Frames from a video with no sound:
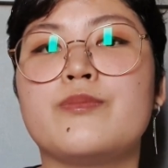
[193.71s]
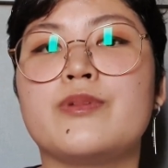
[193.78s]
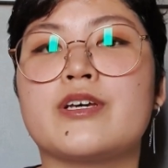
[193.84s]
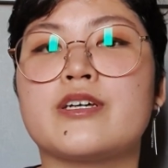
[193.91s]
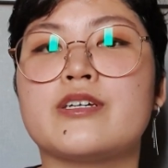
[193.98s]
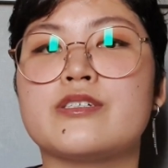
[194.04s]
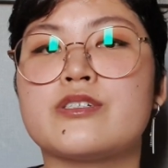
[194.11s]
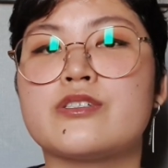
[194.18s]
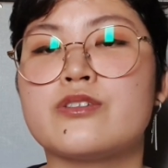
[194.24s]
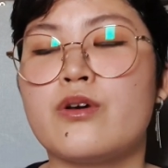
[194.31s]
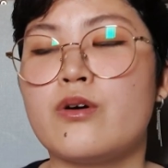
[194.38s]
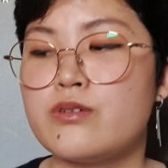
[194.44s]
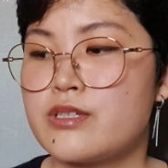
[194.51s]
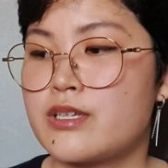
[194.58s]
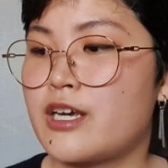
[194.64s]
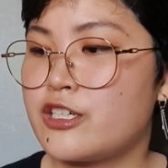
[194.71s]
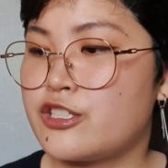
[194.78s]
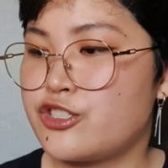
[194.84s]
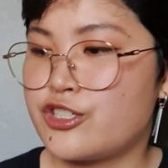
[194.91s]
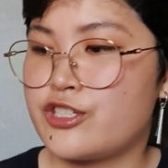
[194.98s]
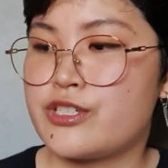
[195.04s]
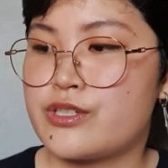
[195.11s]
because those
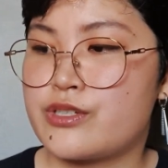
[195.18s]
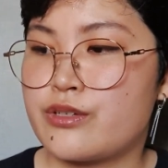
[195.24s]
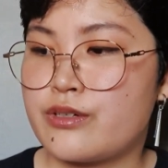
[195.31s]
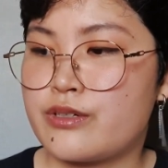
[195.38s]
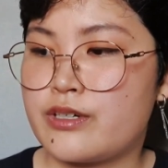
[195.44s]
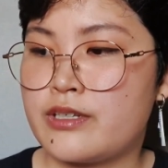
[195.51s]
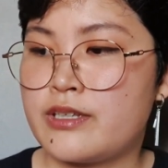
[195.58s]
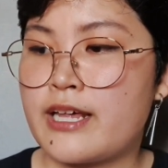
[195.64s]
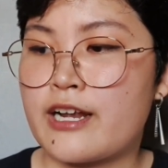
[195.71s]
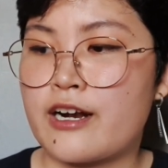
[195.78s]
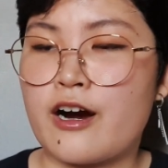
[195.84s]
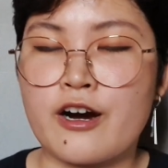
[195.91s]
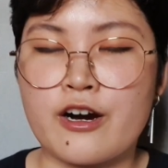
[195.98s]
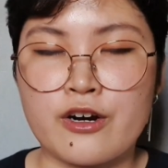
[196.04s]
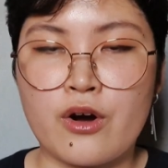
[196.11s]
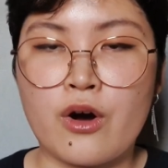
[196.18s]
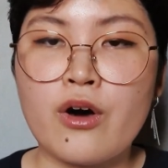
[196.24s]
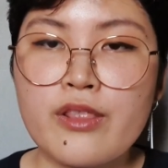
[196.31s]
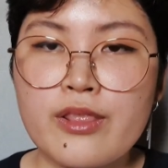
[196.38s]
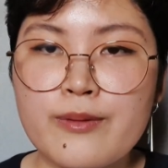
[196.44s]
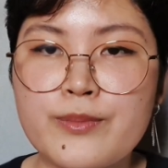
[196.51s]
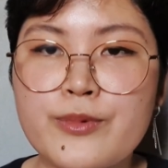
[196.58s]
kanjis that are
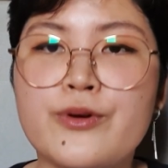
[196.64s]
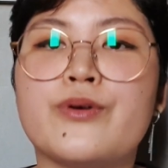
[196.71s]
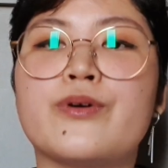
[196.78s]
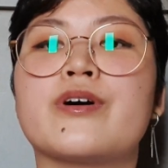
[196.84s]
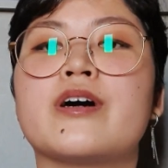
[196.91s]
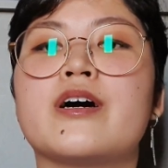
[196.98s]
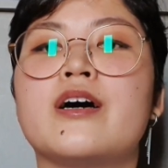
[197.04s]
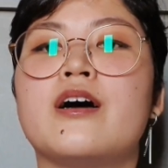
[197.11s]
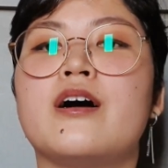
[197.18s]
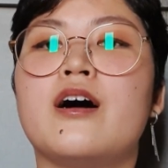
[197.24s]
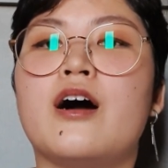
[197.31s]
on the book